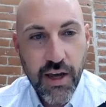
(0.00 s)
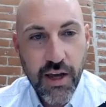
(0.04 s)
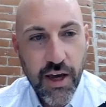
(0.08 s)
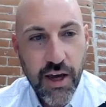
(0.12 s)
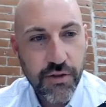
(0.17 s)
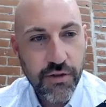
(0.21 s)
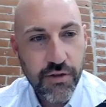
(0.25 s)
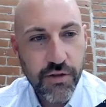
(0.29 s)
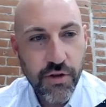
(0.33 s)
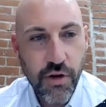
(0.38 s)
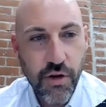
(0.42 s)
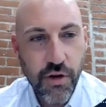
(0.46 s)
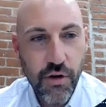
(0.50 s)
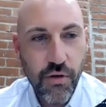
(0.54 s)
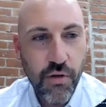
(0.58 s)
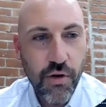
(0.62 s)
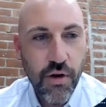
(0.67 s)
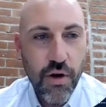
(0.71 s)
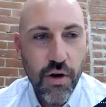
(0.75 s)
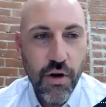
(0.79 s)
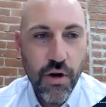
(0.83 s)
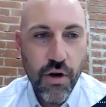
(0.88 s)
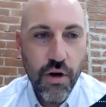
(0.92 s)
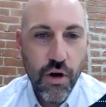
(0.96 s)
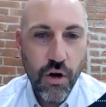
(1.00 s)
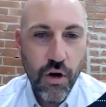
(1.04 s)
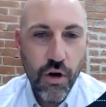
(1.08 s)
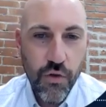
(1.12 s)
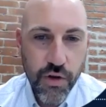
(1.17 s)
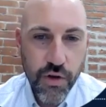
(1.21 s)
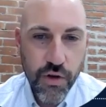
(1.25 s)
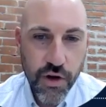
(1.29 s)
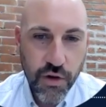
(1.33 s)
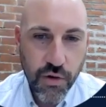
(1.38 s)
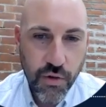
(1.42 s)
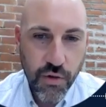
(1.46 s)
And so
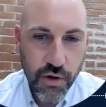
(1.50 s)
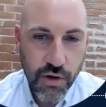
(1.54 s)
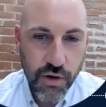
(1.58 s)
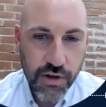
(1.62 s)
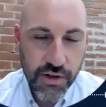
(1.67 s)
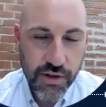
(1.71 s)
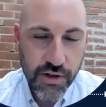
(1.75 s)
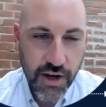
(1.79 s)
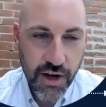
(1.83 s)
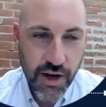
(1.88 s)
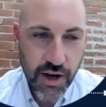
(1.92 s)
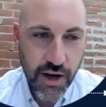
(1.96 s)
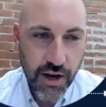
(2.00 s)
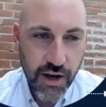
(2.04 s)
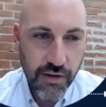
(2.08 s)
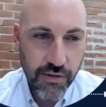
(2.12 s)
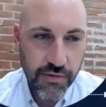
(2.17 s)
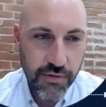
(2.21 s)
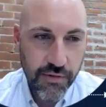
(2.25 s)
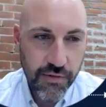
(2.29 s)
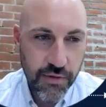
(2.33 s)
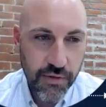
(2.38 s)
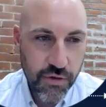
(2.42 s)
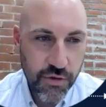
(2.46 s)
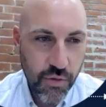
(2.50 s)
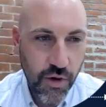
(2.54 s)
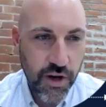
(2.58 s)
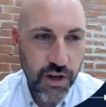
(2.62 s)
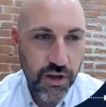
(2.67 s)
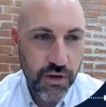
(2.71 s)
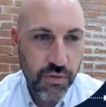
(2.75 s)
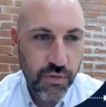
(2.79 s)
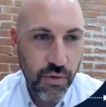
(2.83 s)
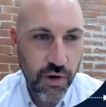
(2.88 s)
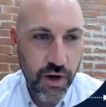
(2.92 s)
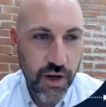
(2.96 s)
over the course of
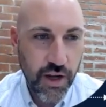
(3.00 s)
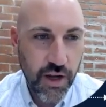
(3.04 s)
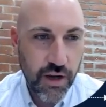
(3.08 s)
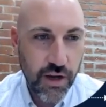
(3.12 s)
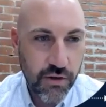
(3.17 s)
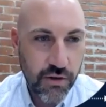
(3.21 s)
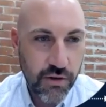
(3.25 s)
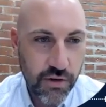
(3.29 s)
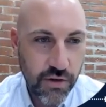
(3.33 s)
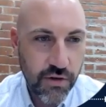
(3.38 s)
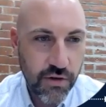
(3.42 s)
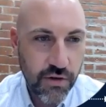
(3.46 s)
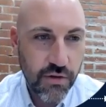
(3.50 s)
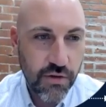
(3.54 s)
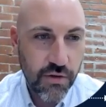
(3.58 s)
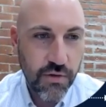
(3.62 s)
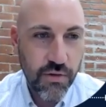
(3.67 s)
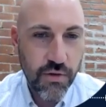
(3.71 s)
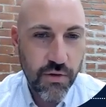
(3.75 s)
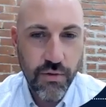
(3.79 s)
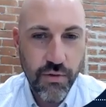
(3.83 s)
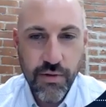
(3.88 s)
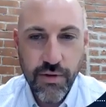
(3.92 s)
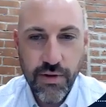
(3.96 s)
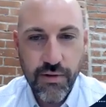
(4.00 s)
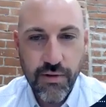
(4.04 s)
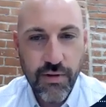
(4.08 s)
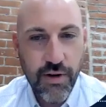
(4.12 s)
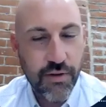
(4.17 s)
2022,